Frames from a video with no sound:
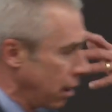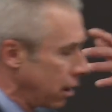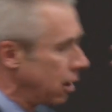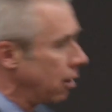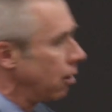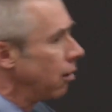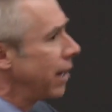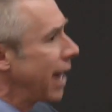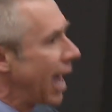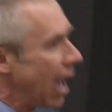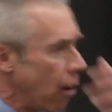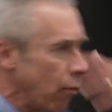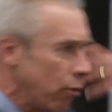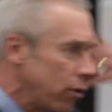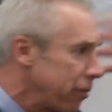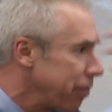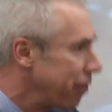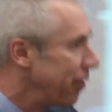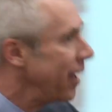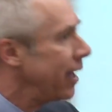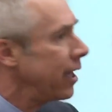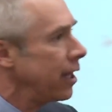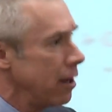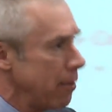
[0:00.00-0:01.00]
Now we're
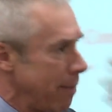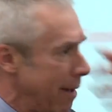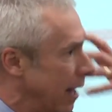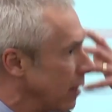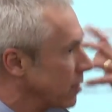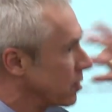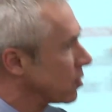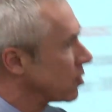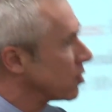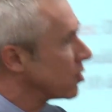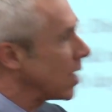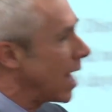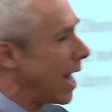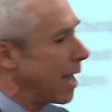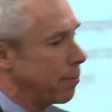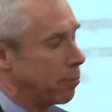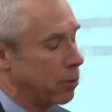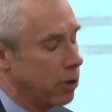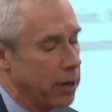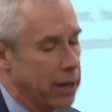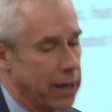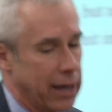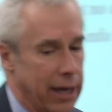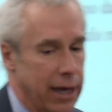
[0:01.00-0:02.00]
thinking about
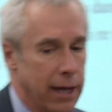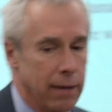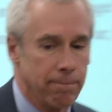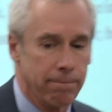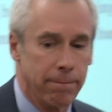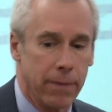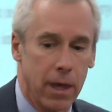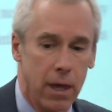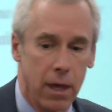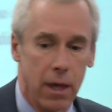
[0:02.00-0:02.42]
cyber again.